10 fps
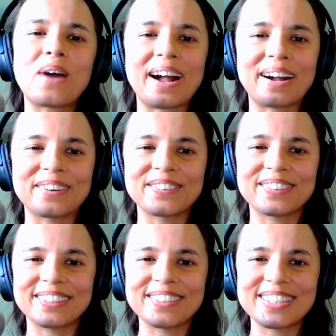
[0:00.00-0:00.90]
Wow,
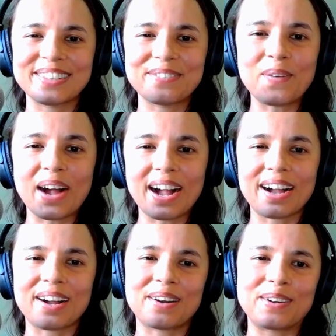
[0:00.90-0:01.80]
Lucy,
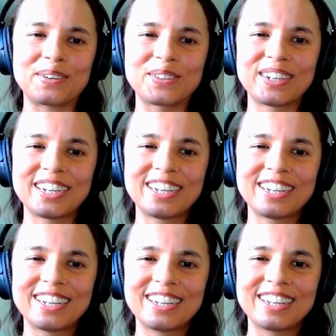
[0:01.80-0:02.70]
wow.
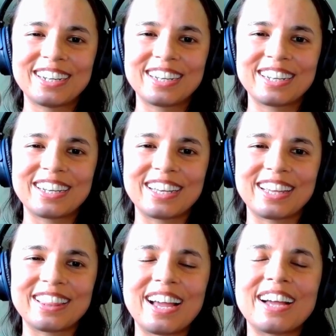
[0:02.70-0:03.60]

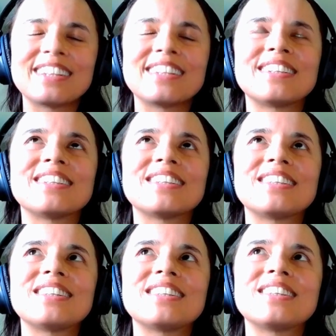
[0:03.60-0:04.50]
And that
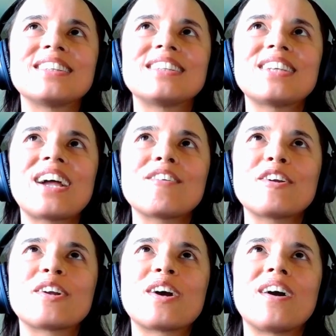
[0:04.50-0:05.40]

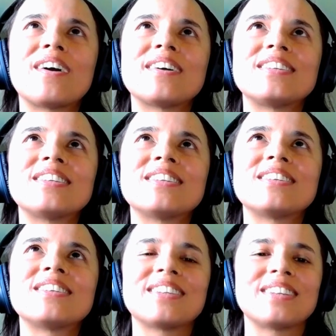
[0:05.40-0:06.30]
tarot card,
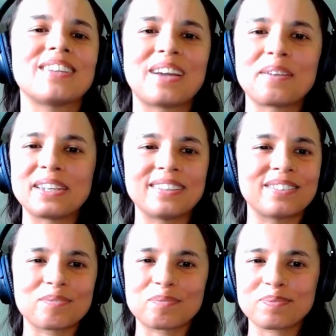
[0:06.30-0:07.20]
I
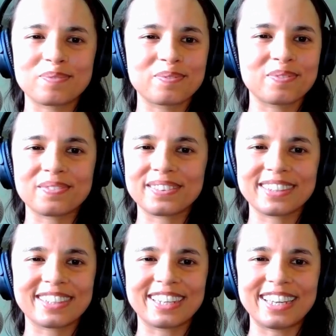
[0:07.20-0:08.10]
mean,
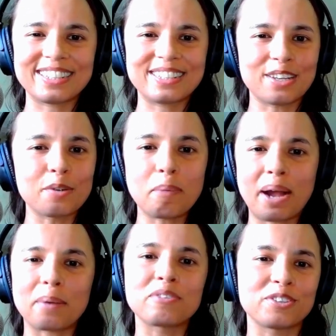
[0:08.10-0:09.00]
it's so
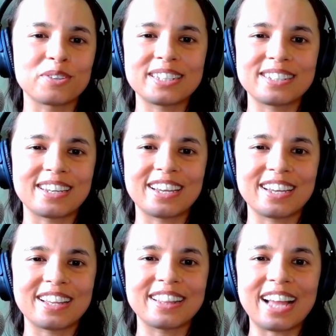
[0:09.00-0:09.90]
powerful, isn't
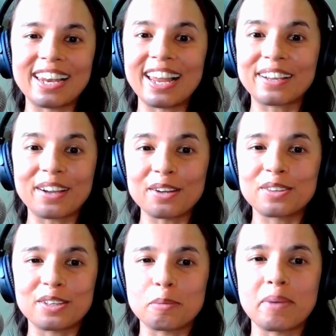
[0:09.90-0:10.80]
it? And that let go
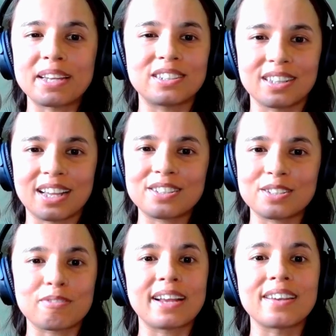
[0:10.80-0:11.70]
that you mentioned, that
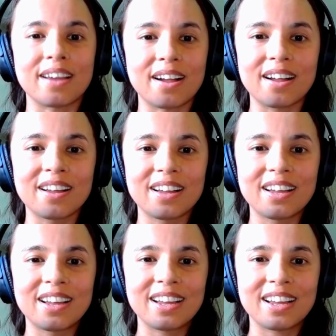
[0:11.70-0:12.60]
surrender,
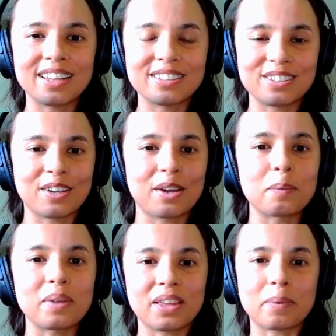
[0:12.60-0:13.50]
and to go
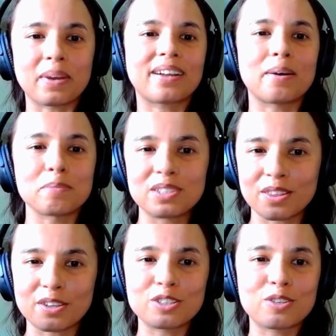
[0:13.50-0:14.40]
with it when it comes to
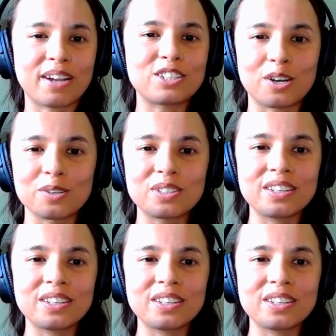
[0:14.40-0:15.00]
those thresholds.